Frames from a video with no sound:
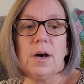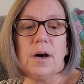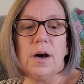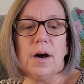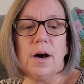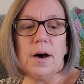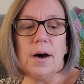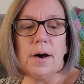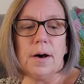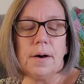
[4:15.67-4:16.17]

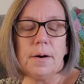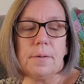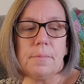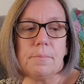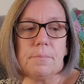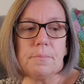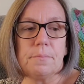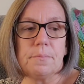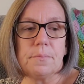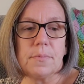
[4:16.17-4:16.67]

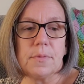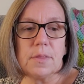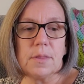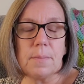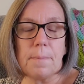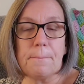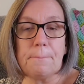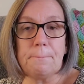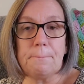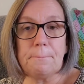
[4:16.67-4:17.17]

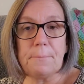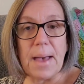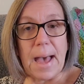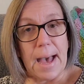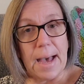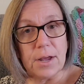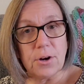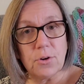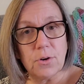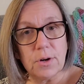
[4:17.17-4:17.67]
The
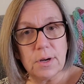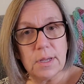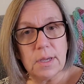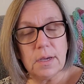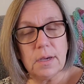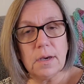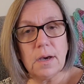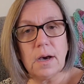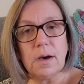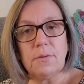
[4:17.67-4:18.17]

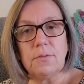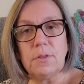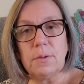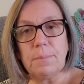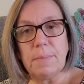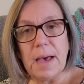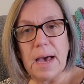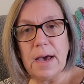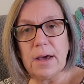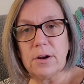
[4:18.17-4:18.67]
patterning of the
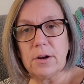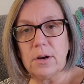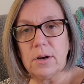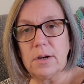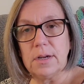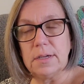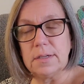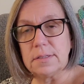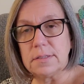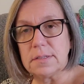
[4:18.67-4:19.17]
pattern
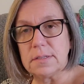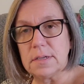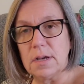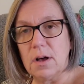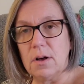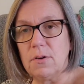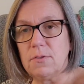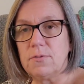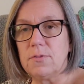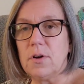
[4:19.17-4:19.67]

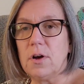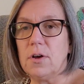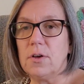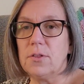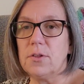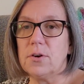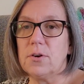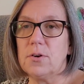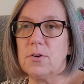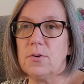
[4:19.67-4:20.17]
itself,
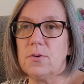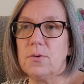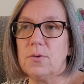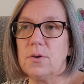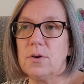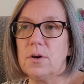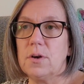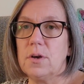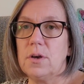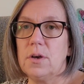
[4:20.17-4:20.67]
although
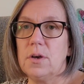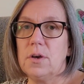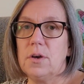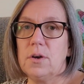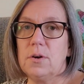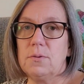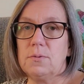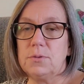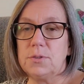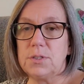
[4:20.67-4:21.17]

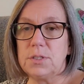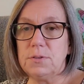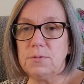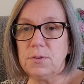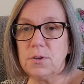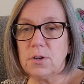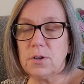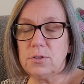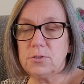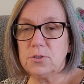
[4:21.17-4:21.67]
it was
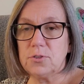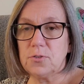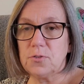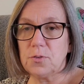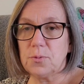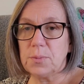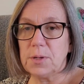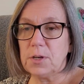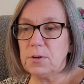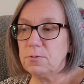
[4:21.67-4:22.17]
difficult
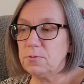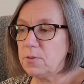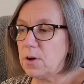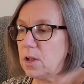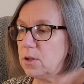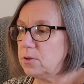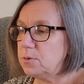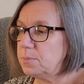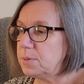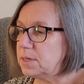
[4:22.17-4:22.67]
for me to
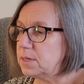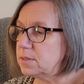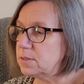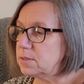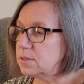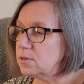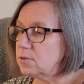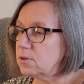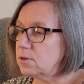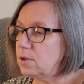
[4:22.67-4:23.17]
follow, because
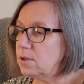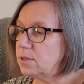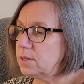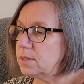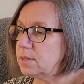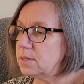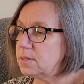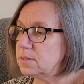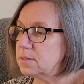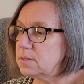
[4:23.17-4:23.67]
they're
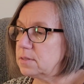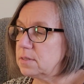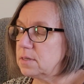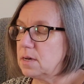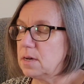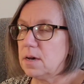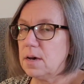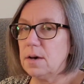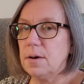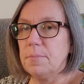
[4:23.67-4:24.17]
calling this,
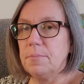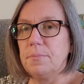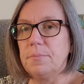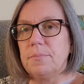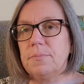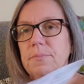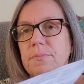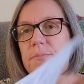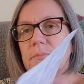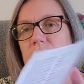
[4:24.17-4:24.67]
in
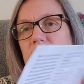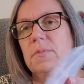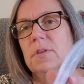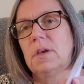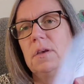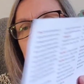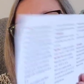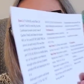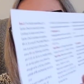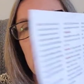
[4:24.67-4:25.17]

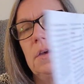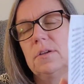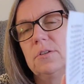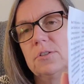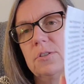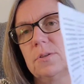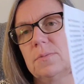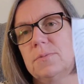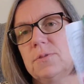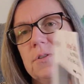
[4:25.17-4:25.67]

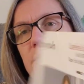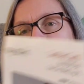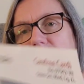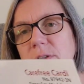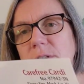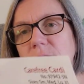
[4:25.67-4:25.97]
terms of the